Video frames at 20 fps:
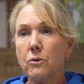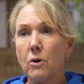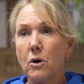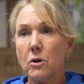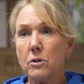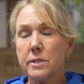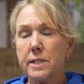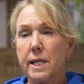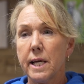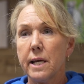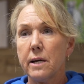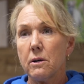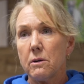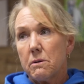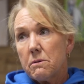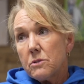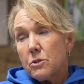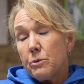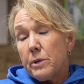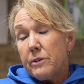all day,
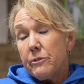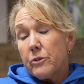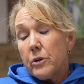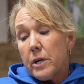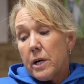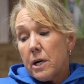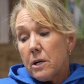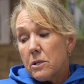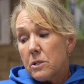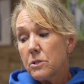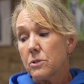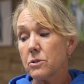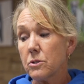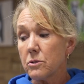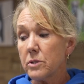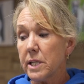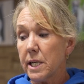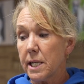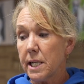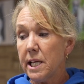24 hours,
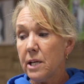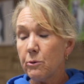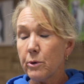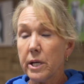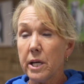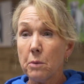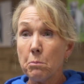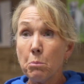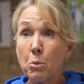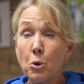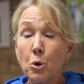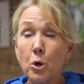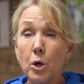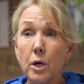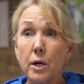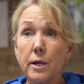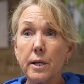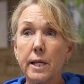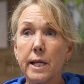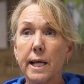so that he would get
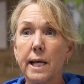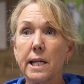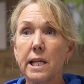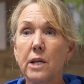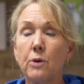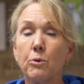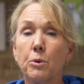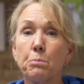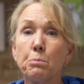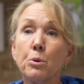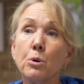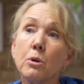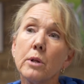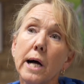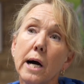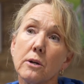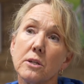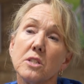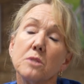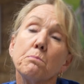bored and he would pull
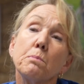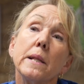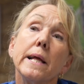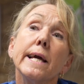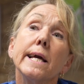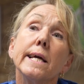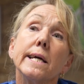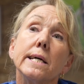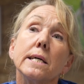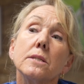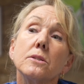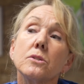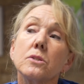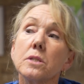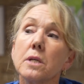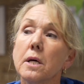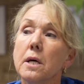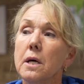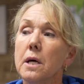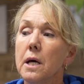out his
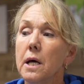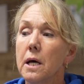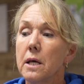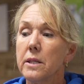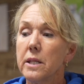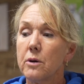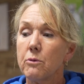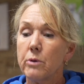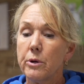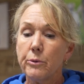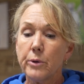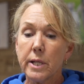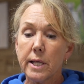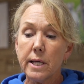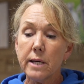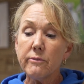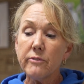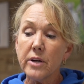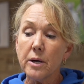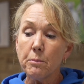blankets that we would
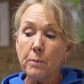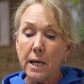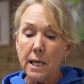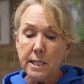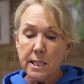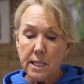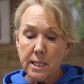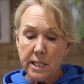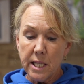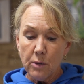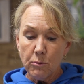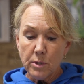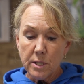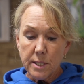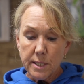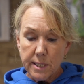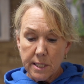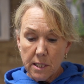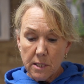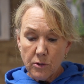give him, and then they would
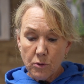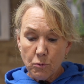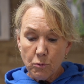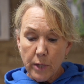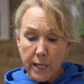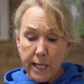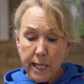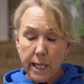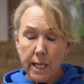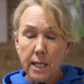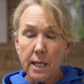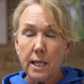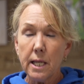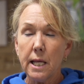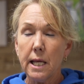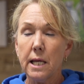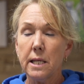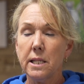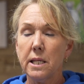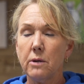sit in the
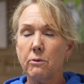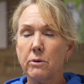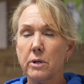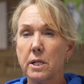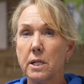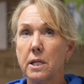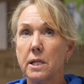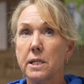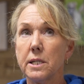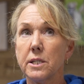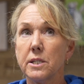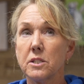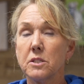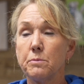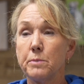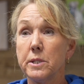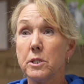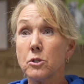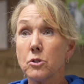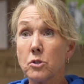rain and they would
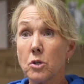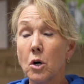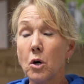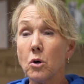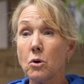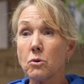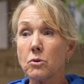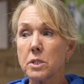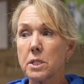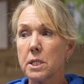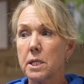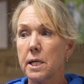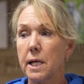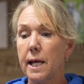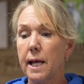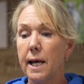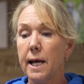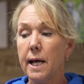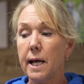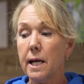just be soaked,
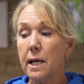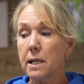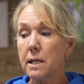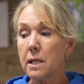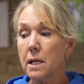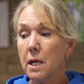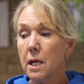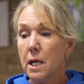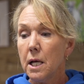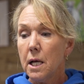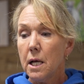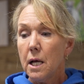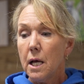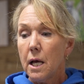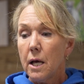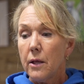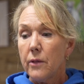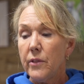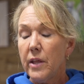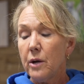and
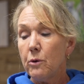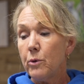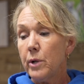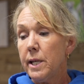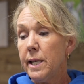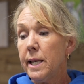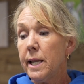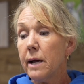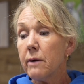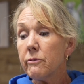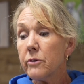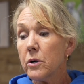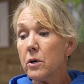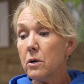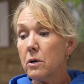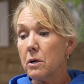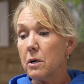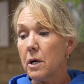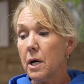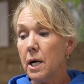they would
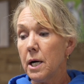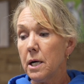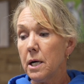never